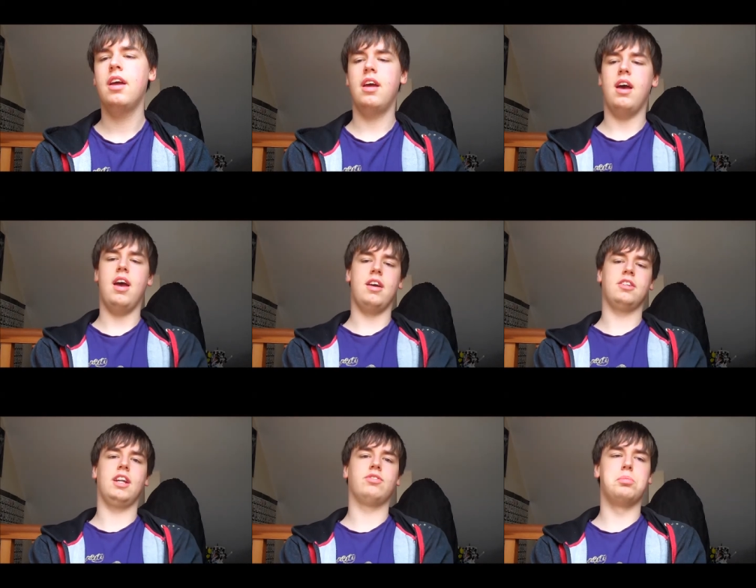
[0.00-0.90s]
Uh, so
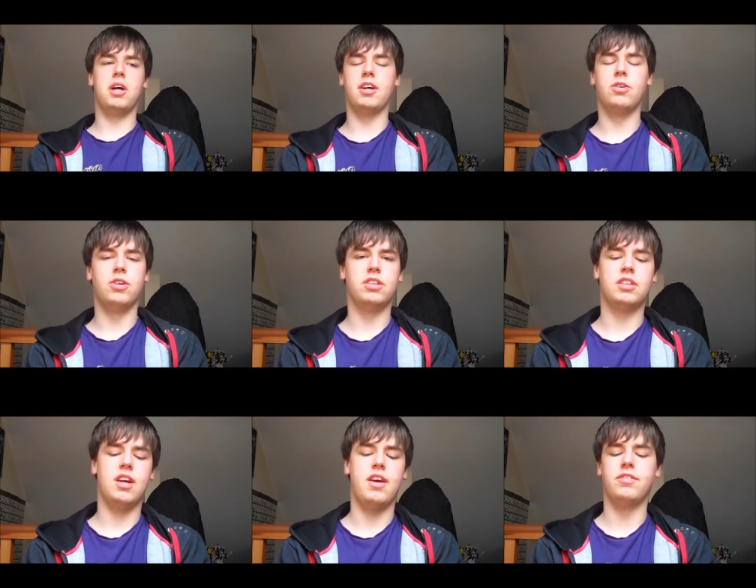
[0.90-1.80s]
that's from Dark Horse.
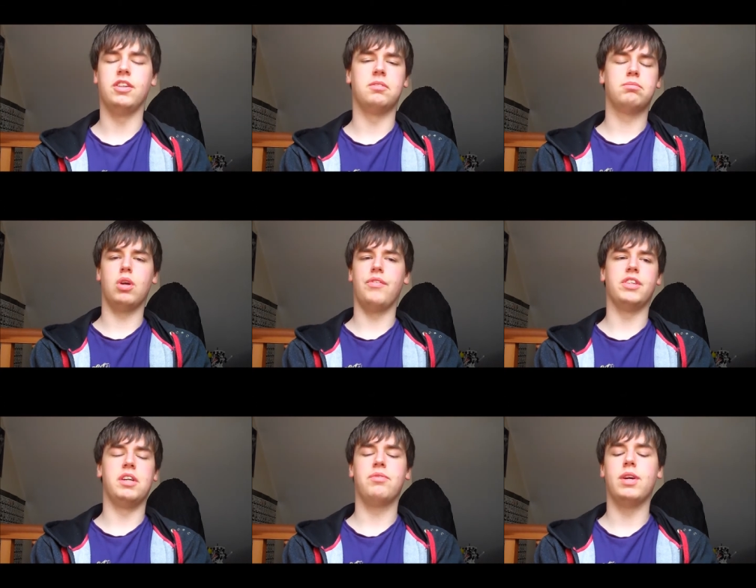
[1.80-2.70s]
Uh, if you
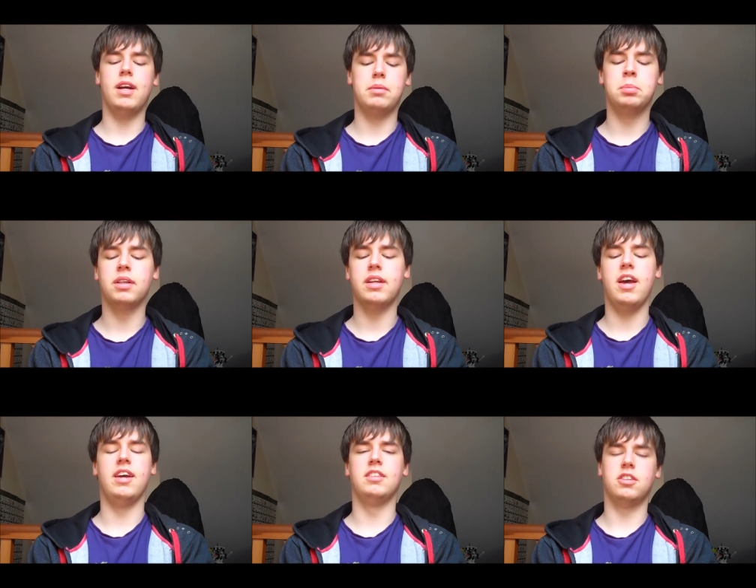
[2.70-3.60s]
obviously Free Comic Book Day,
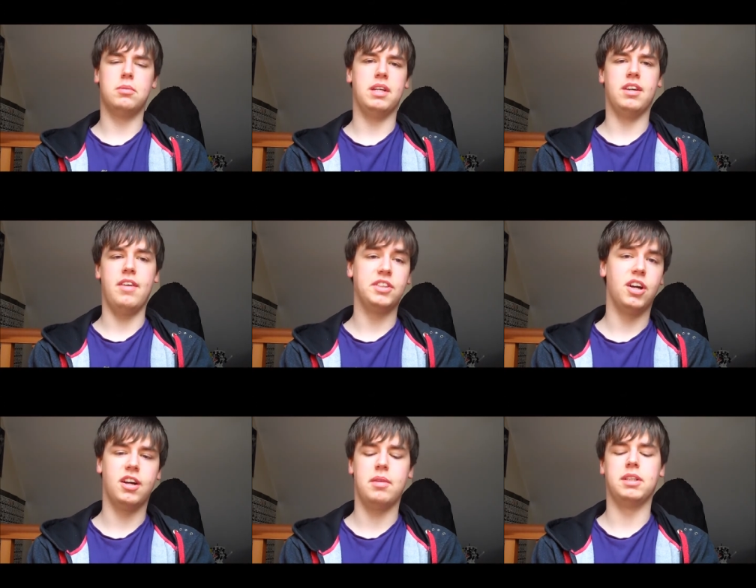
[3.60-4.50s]
there's going to be an Avatar
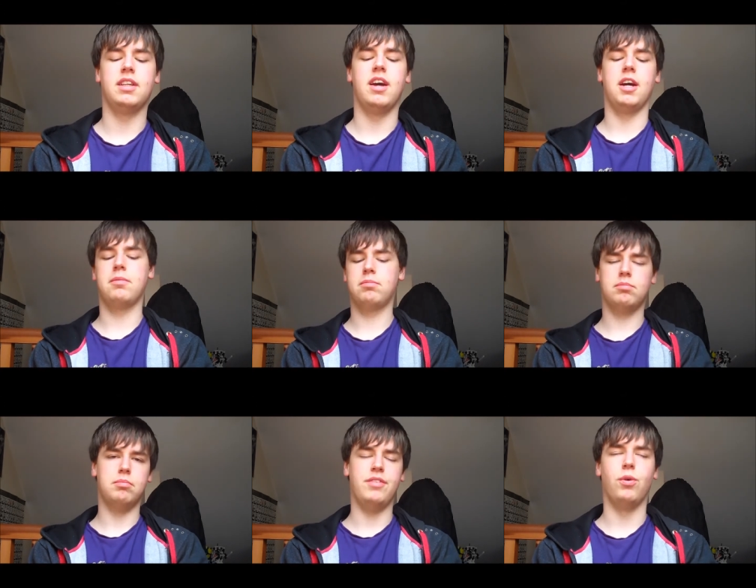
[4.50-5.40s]
comic there,
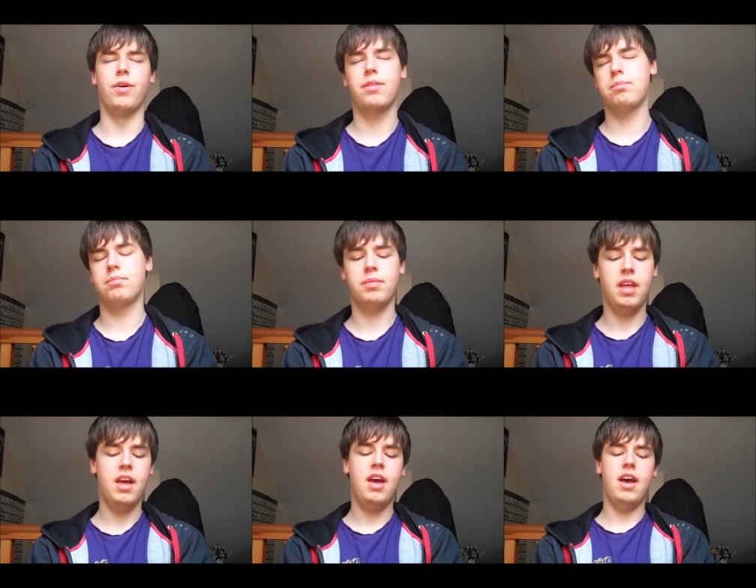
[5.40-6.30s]
May fourth.
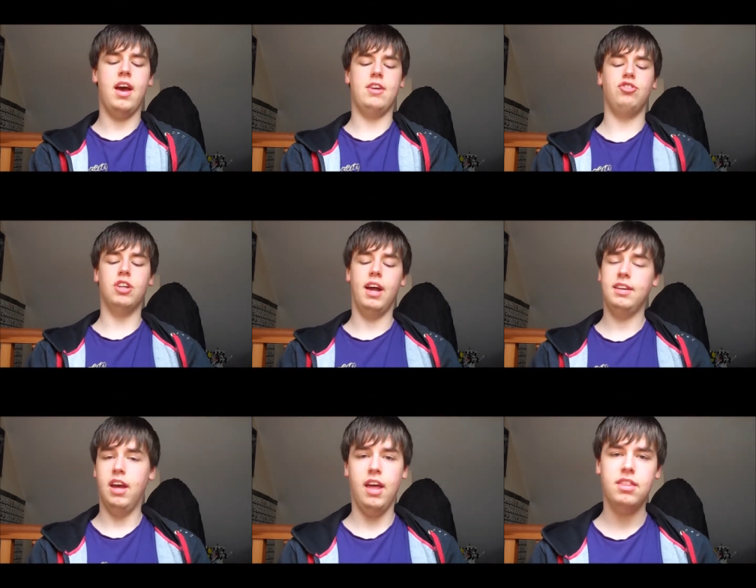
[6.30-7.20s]
Uh, July
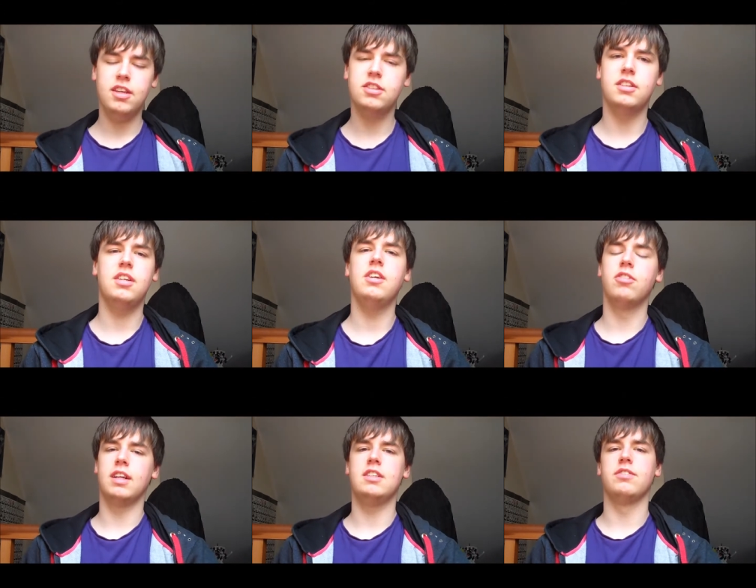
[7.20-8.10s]
tenth is going to see the
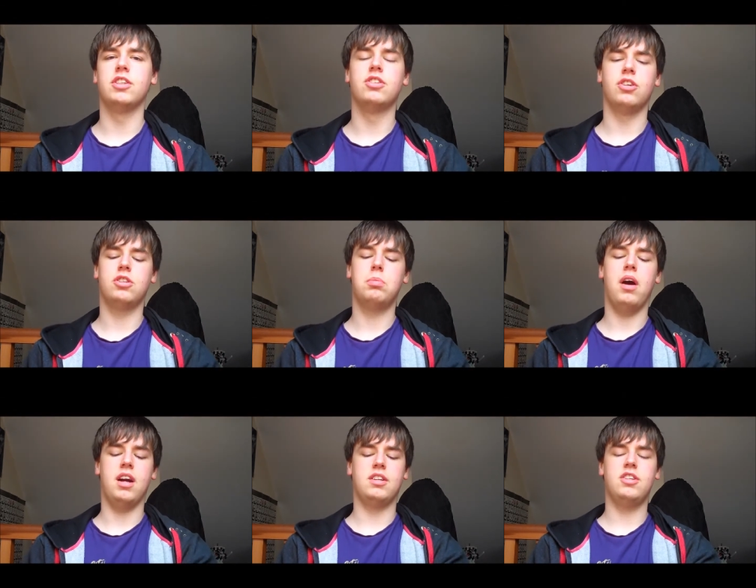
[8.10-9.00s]
release of The Search
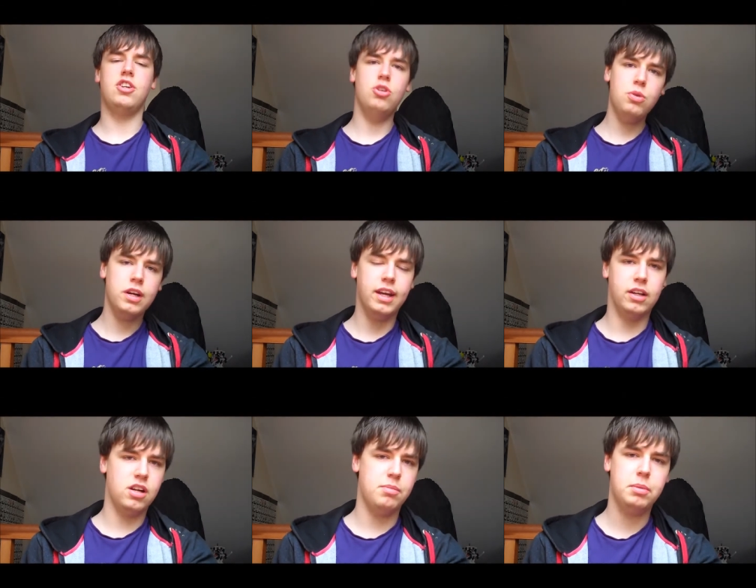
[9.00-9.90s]
Part two in
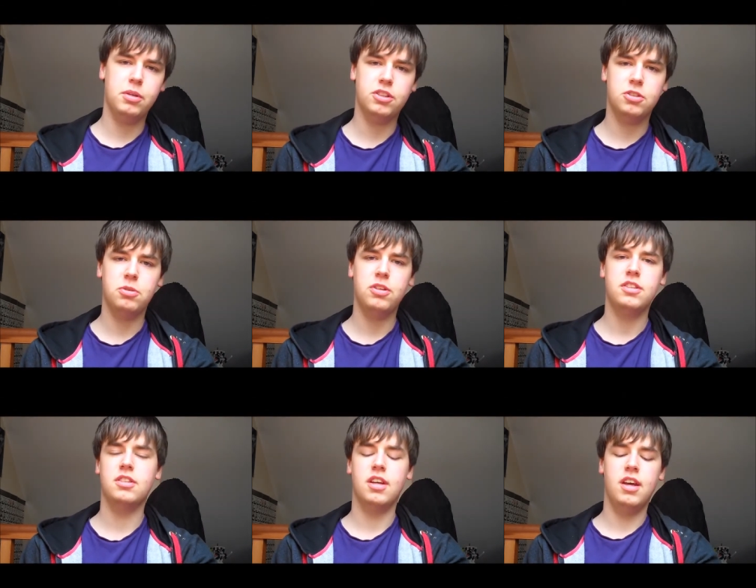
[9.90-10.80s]
comic book stores.